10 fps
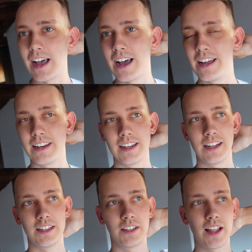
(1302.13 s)
at
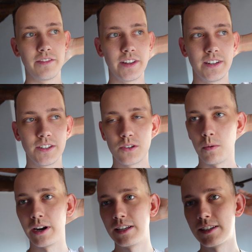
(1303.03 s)

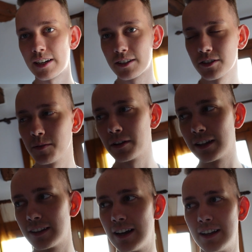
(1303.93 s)
11:26 or something
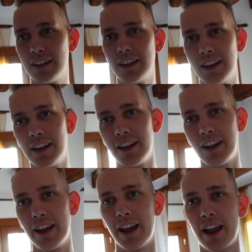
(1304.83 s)
like that.
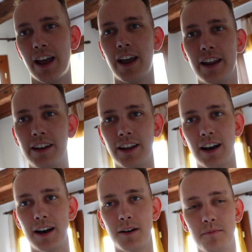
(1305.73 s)
And
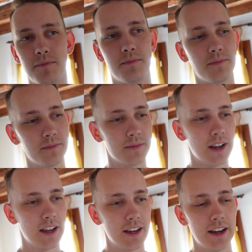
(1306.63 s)

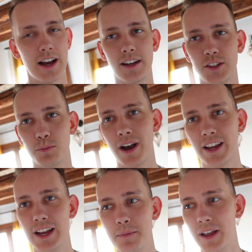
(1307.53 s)
yeah, so
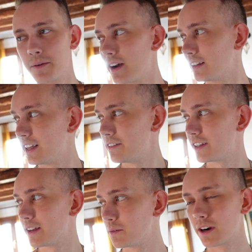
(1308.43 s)
packing up, getting ready to leave, and
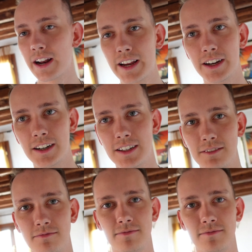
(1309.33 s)
then we're out of here.